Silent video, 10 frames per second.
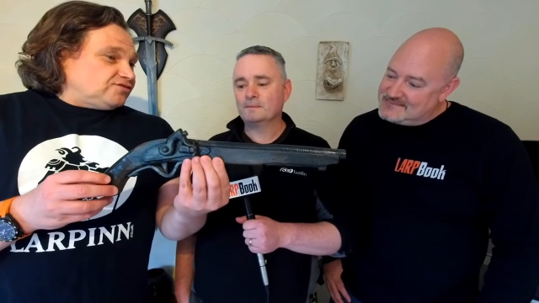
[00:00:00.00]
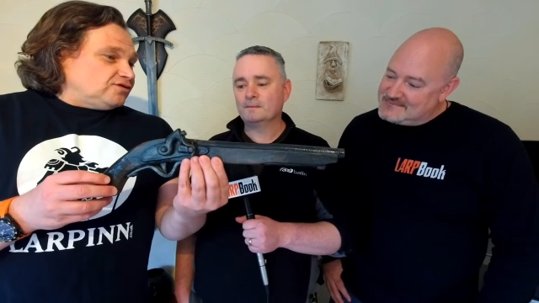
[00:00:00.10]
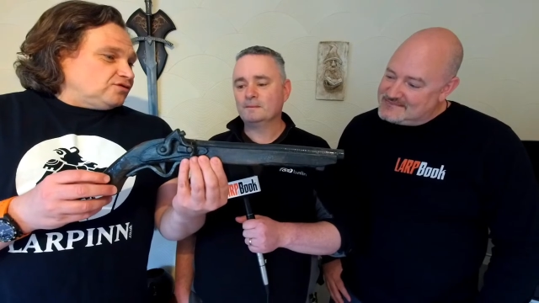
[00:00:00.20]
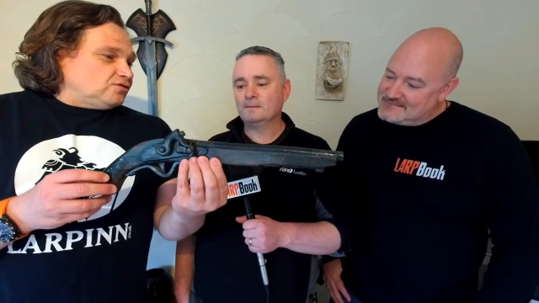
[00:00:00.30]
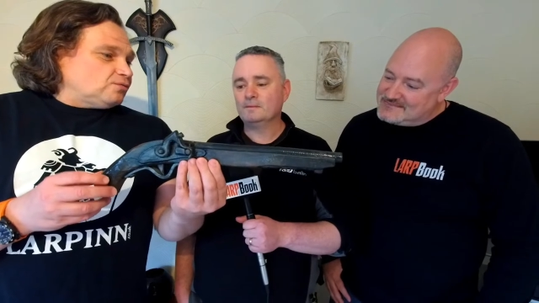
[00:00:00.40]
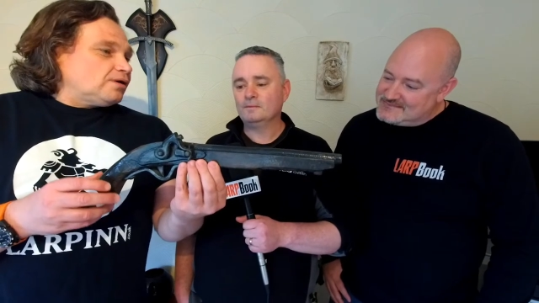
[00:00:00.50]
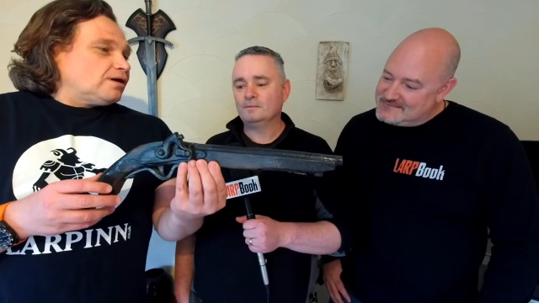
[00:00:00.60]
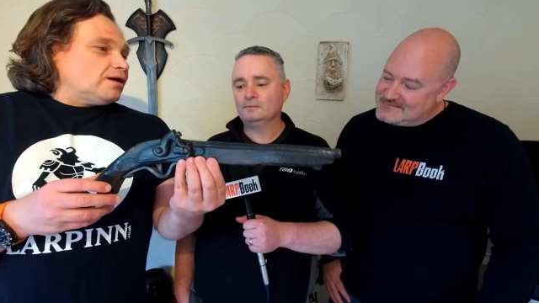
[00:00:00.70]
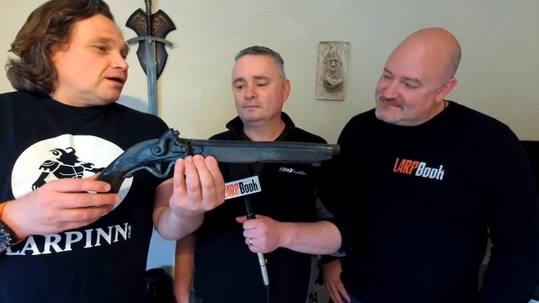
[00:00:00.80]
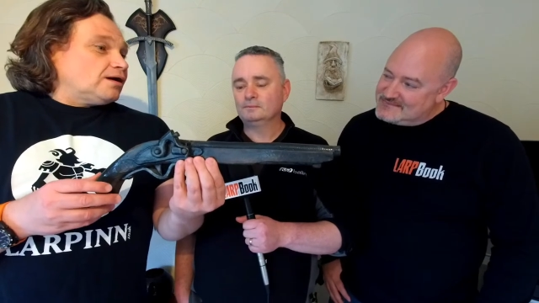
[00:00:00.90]
Speaker 1: new
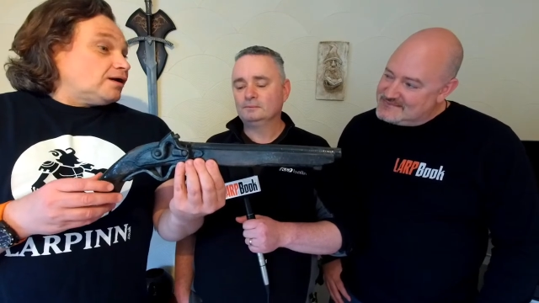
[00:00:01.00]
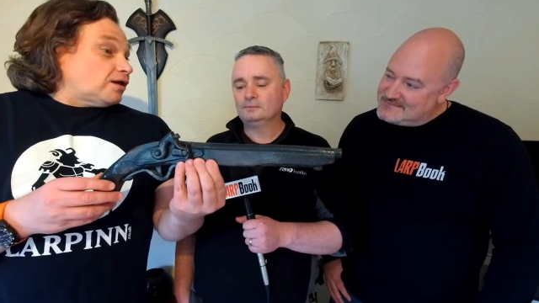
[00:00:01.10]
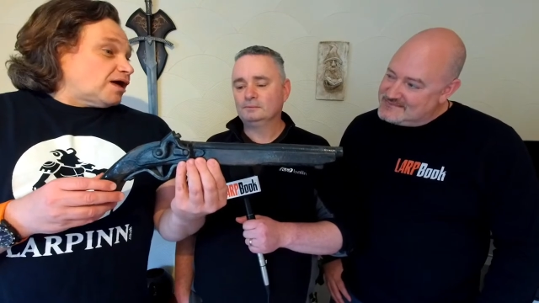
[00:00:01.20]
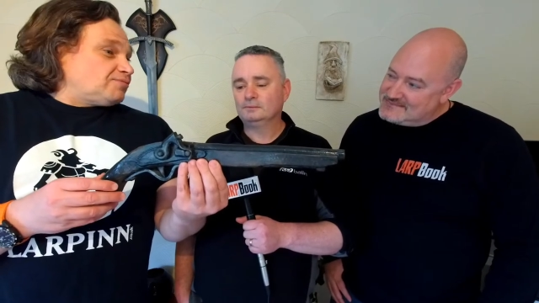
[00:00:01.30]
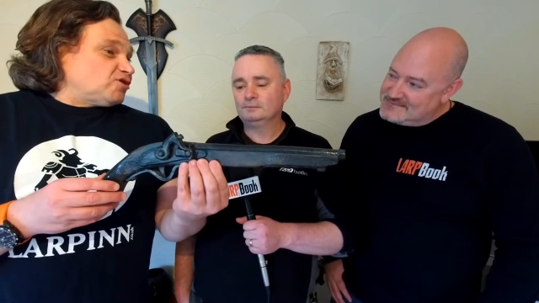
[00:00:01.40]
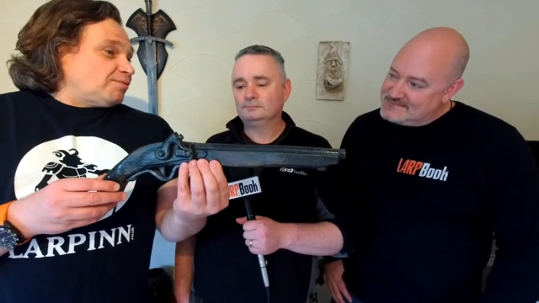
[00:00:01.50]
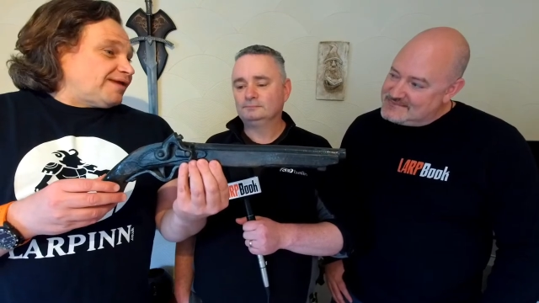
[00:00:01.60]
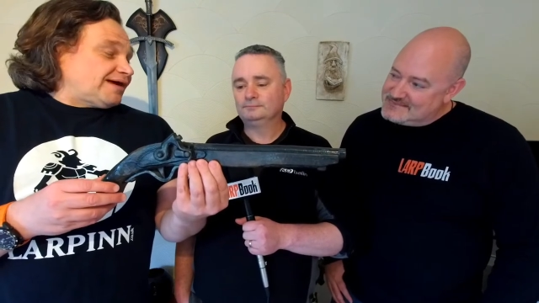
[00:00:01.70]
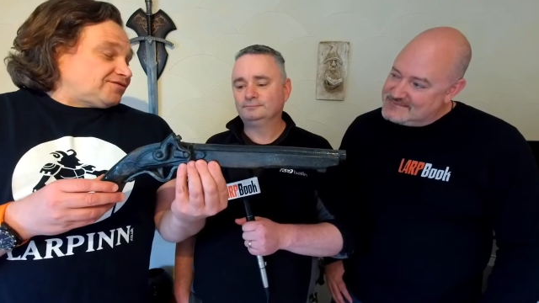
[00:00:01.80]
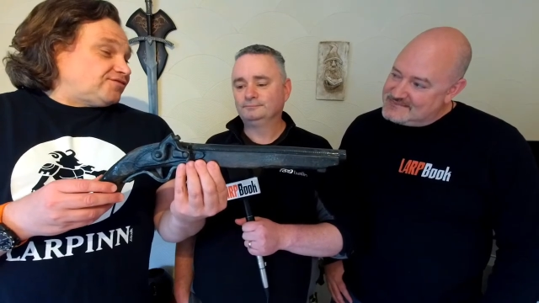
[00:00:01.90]
uh, LARP shop
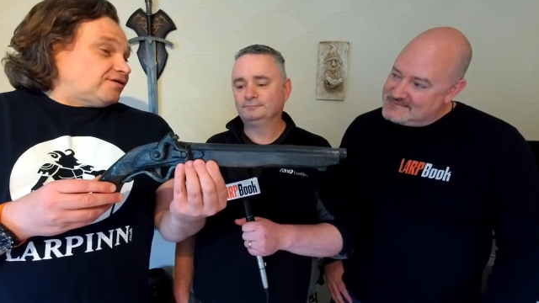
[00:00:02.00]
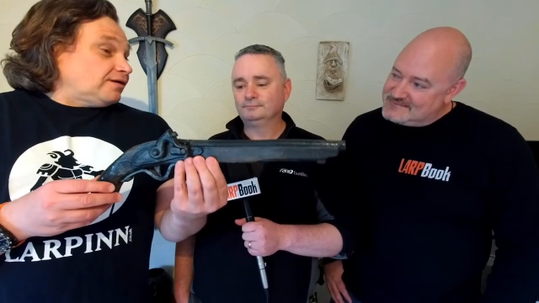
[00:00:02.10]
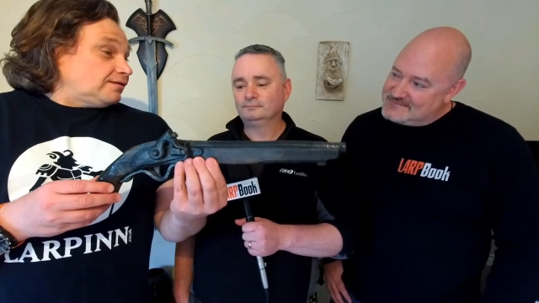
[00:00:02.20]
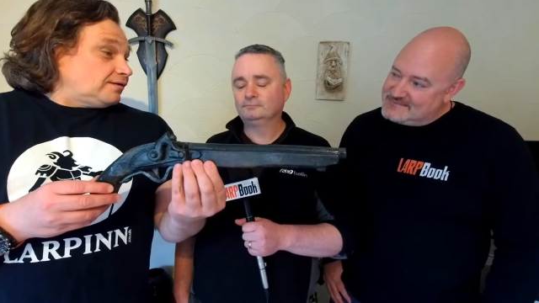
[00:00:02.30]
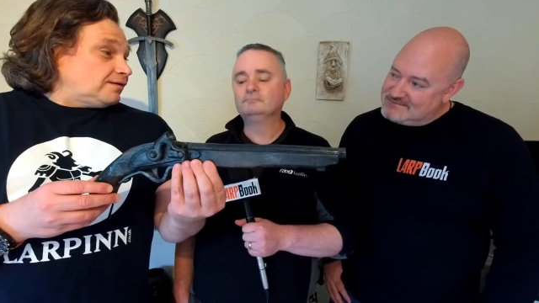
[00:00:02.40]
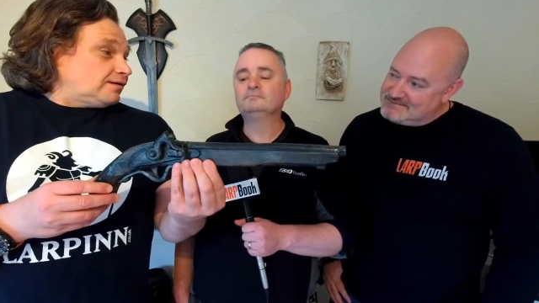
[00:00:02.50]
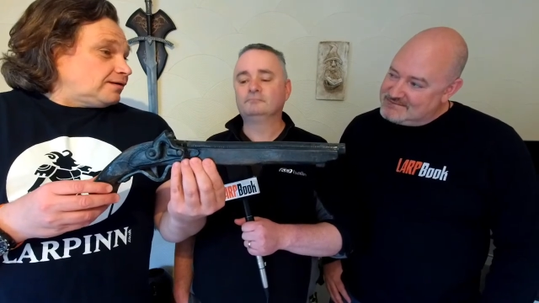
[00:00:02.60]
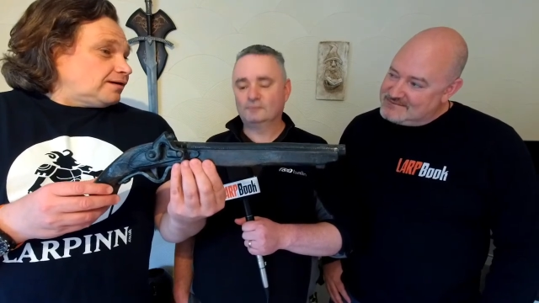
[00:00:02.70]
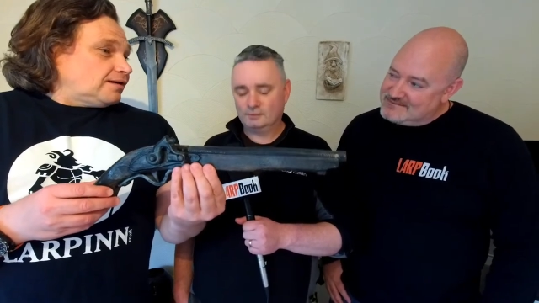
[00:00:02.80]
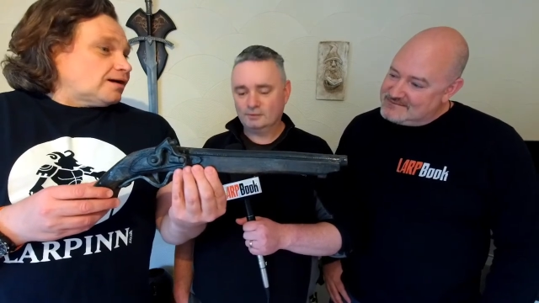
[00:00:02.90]
in Exeter.
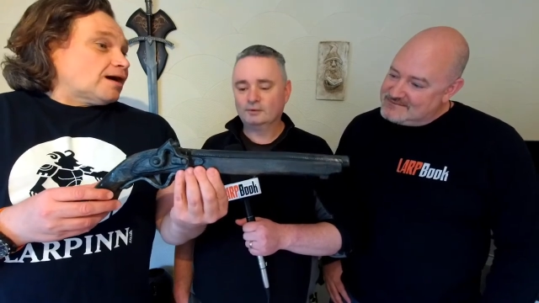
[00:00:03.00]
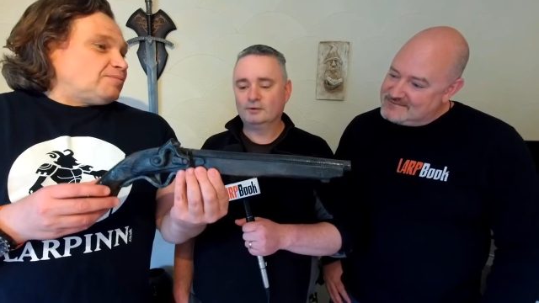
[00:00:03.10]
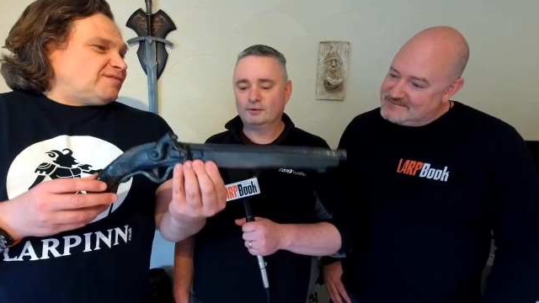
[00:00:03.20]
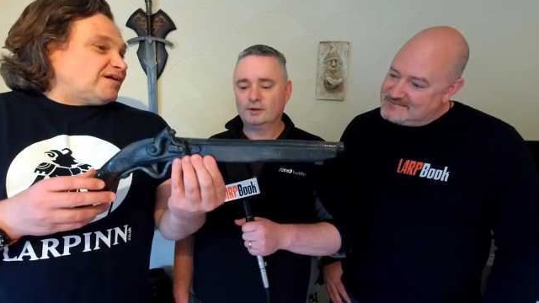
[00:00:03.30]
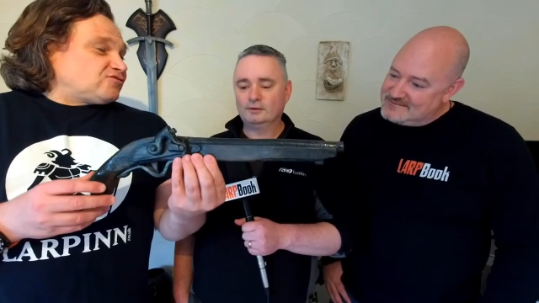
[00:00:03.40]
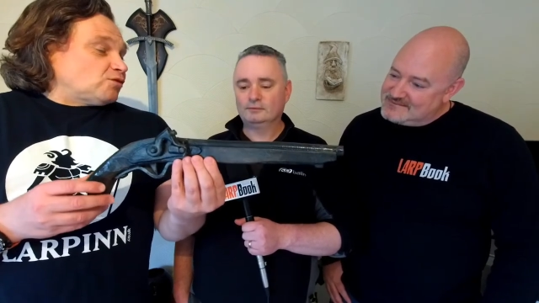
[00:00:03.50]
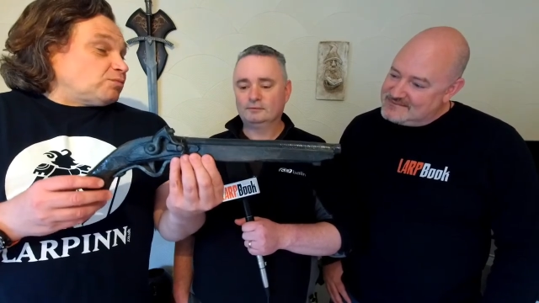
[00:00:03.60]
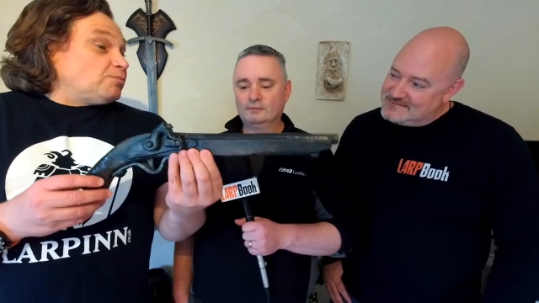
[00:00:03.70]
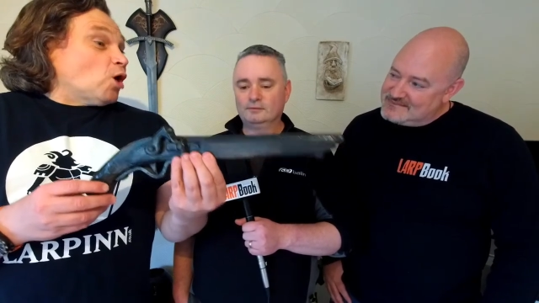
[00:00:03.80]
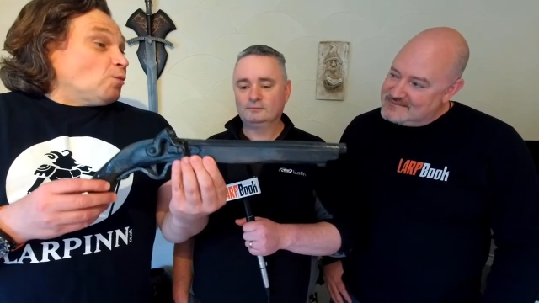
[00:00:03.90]
Uh, I believe that
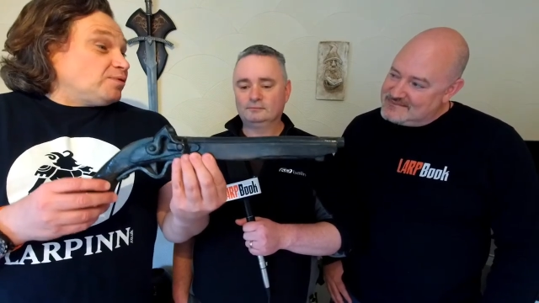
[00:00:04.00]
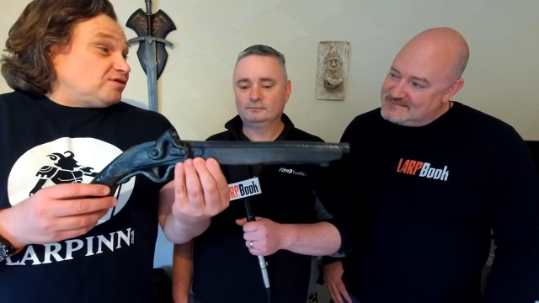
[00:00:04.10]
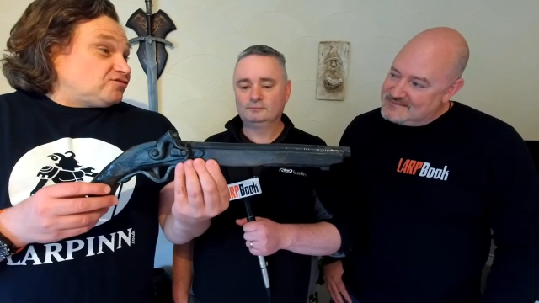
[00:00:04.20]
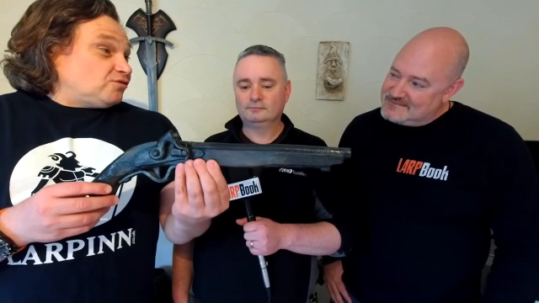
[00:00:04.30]
shop will be opening